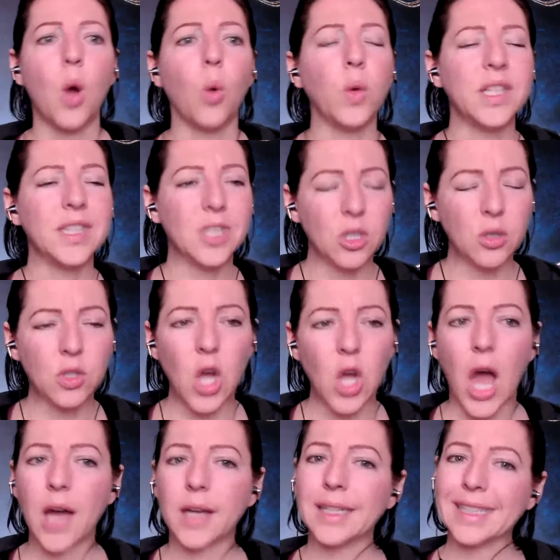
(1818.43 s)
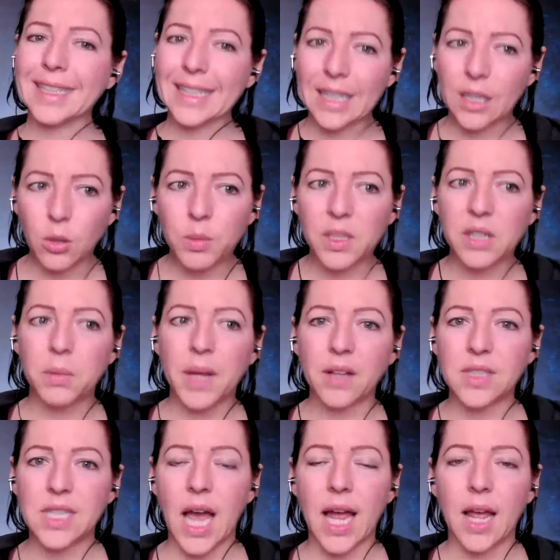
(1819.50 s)
We do talk a little bit
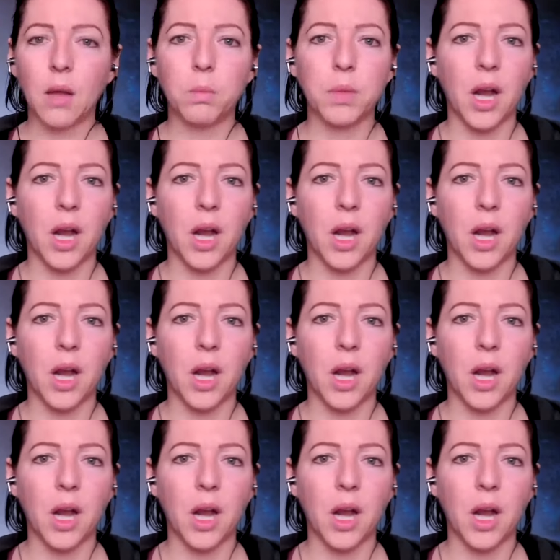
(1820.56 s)
about diet,